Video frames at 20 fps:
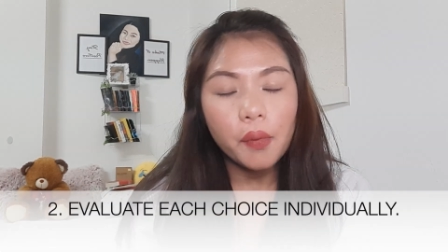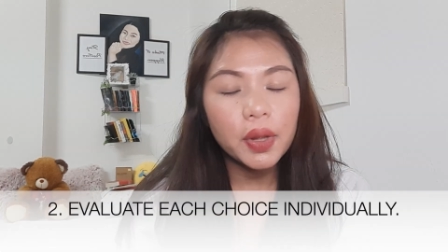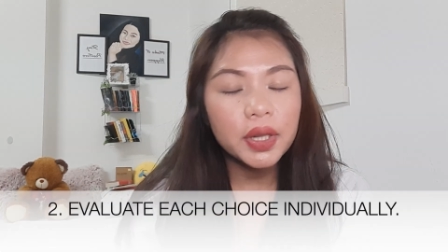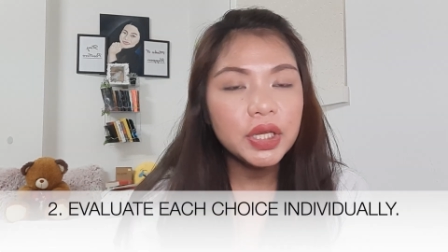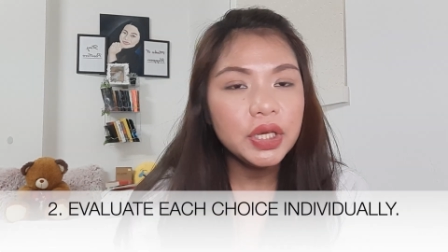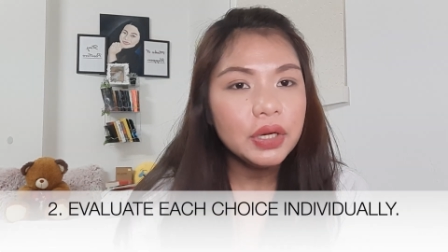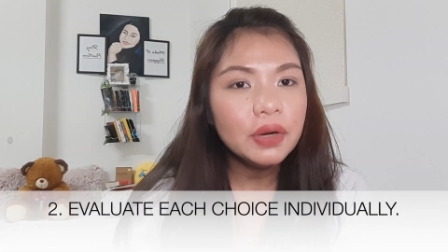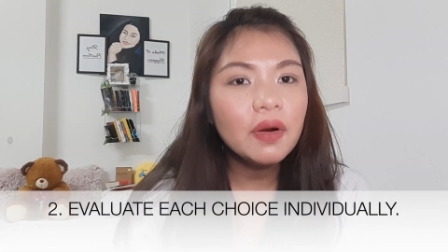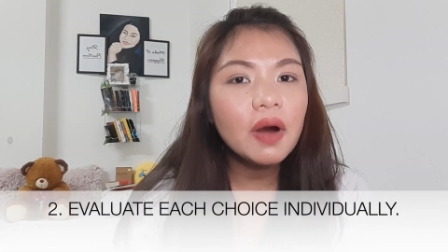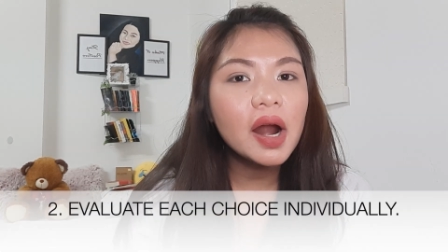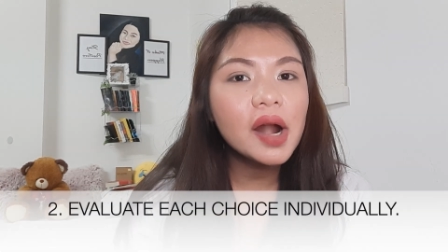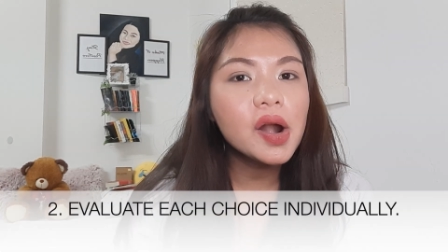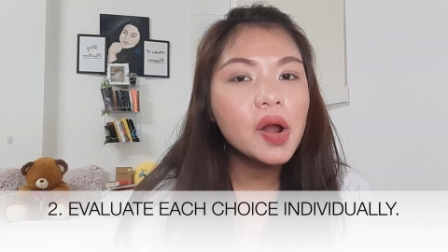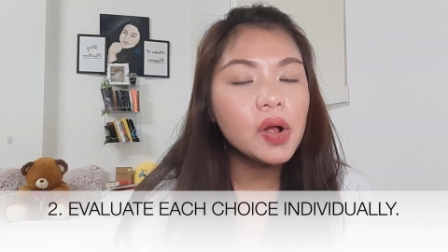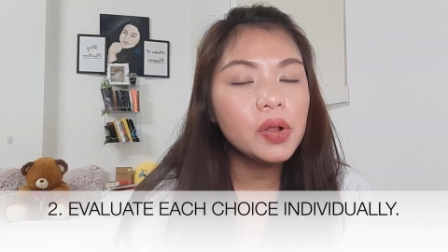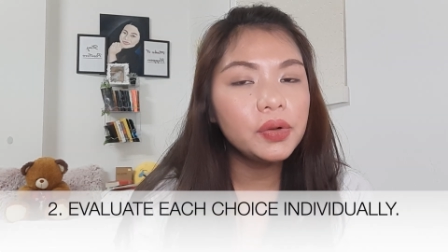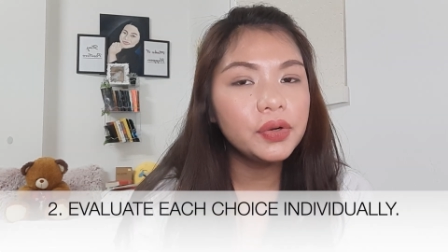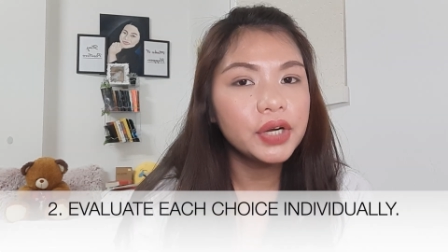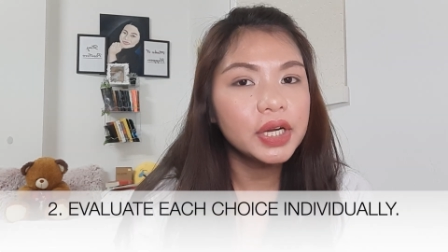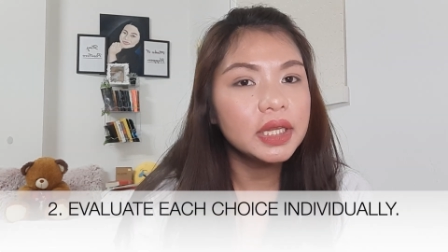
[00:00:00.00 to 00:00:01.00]
When you are
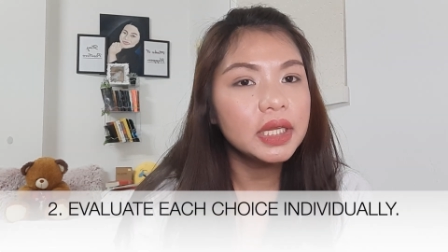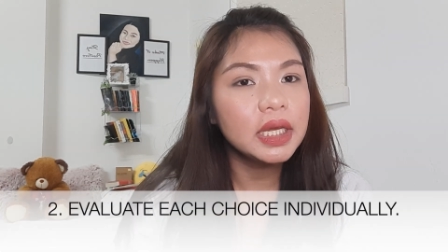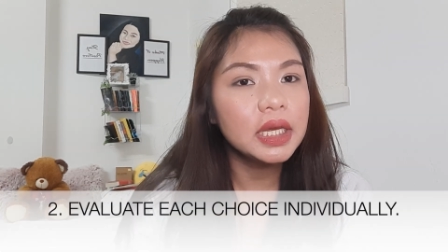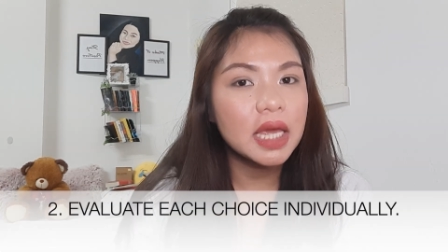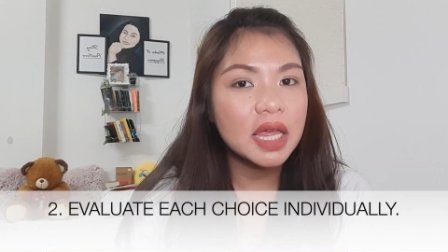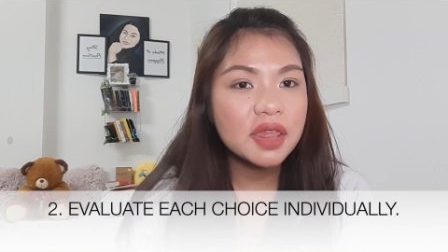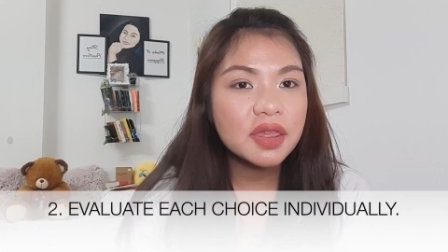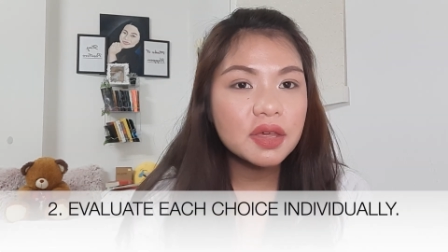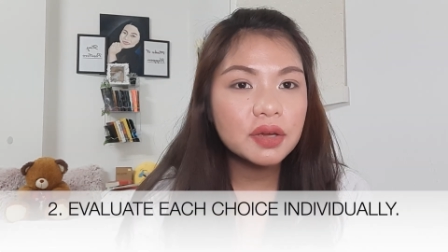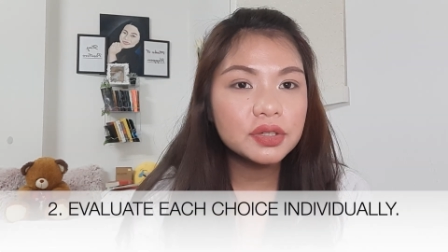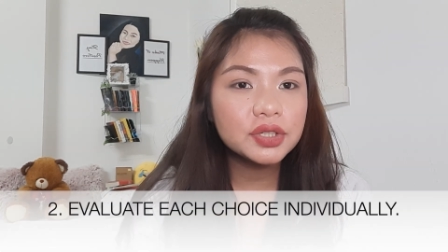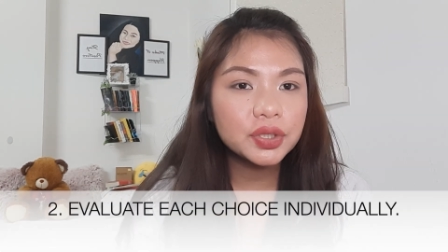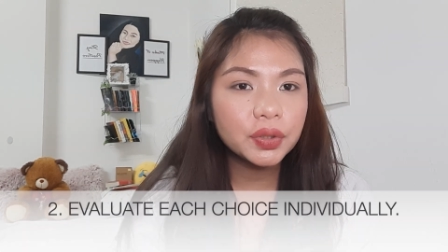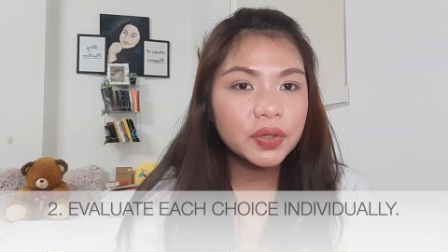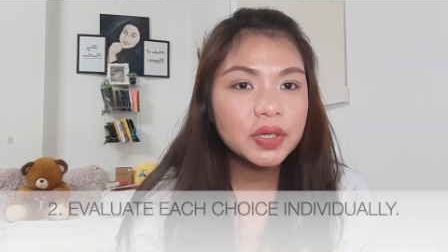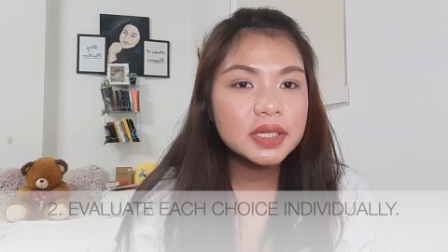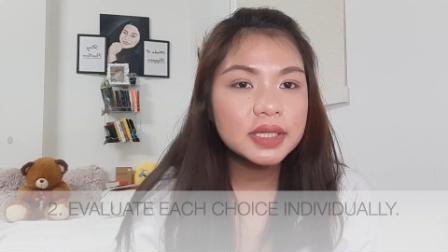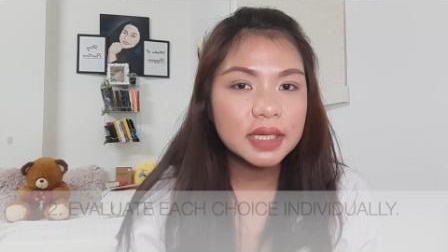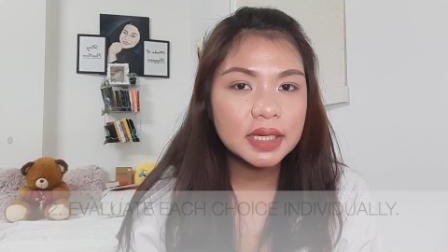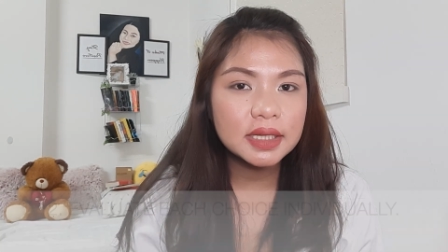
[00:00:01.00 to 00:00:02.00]
already in the
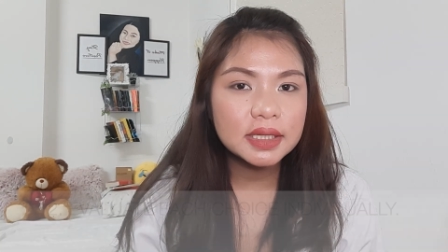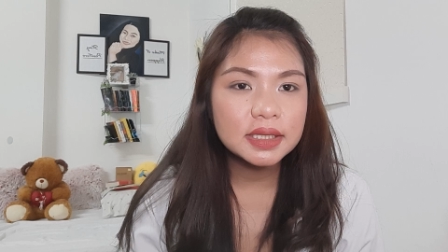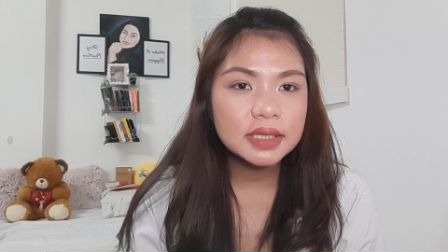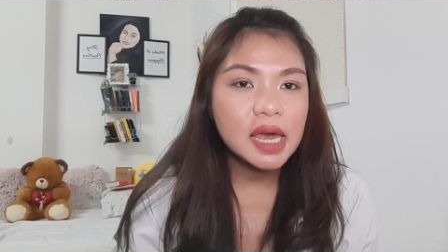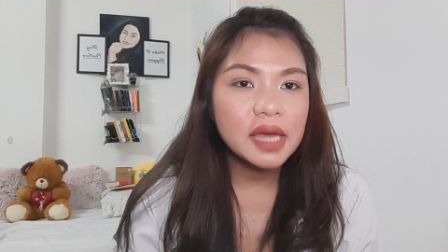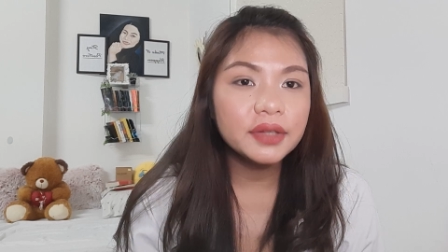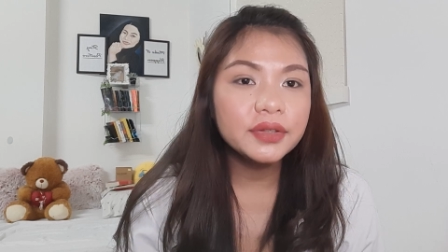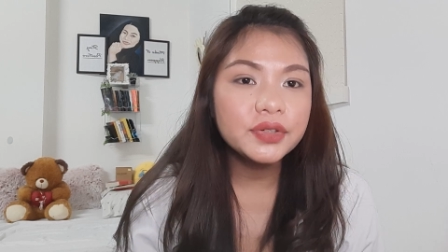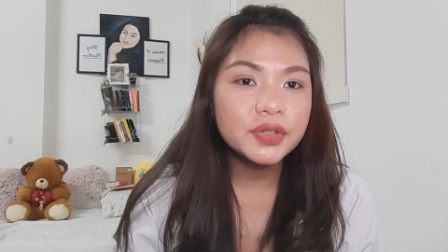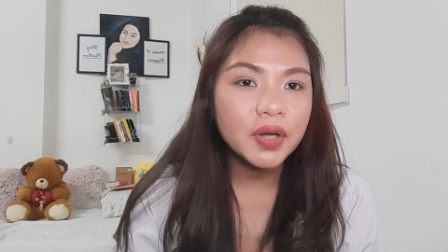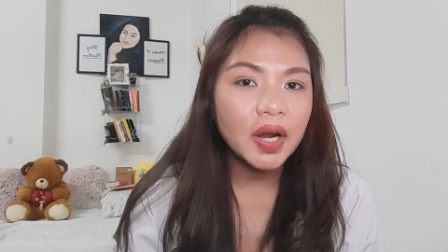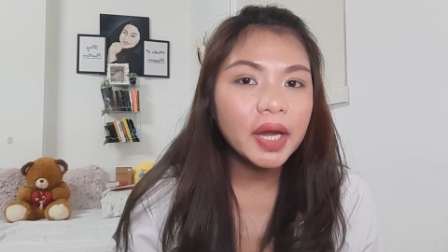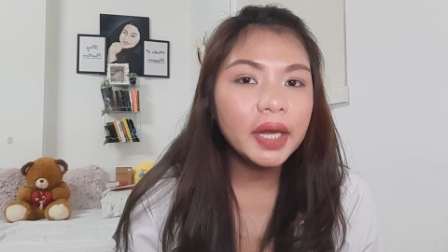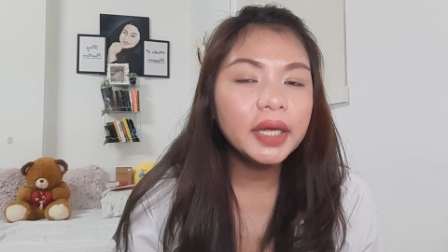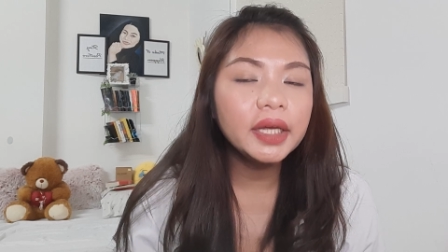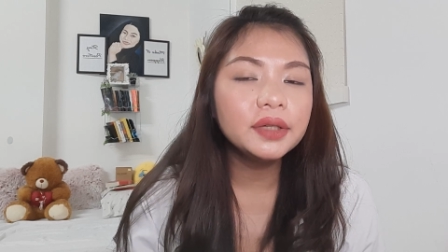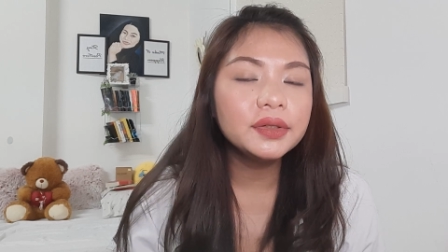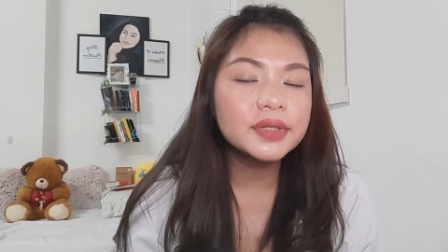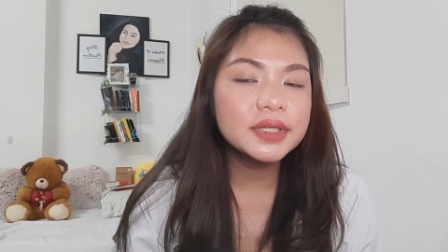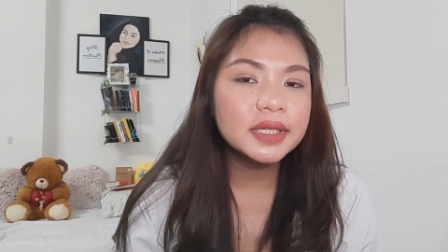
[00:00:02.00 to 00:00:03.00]
choices and trying